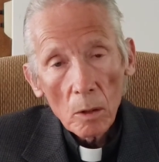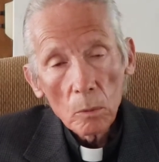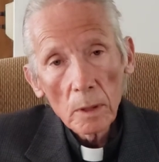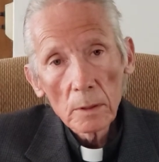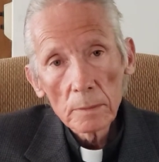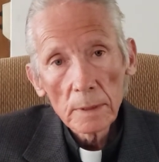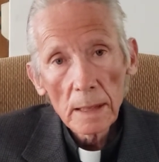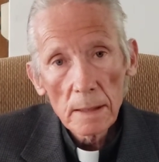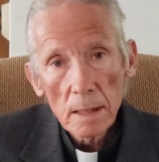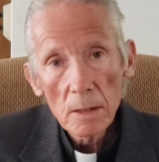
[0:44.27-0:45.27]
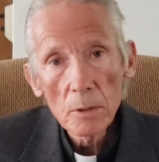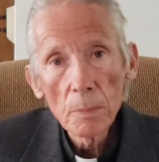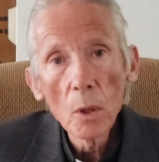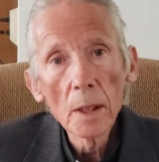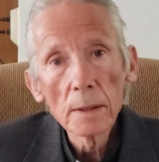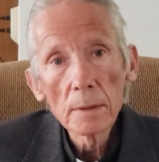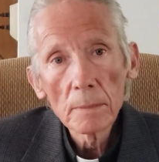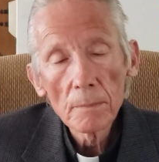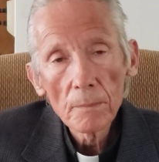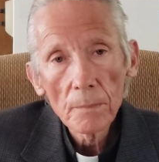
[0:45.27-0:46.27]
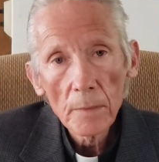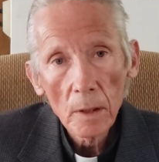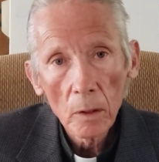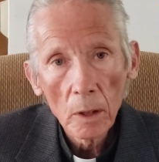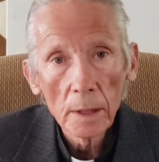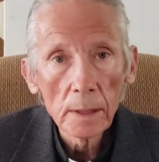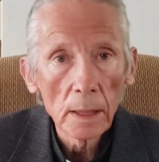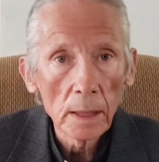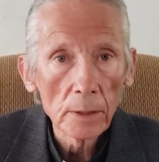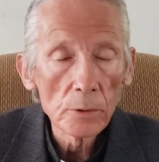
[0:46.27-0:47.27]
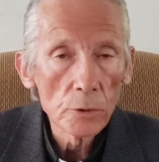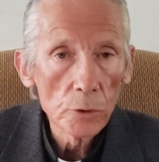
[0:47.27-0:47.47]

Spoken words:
Well, not to disappoint, on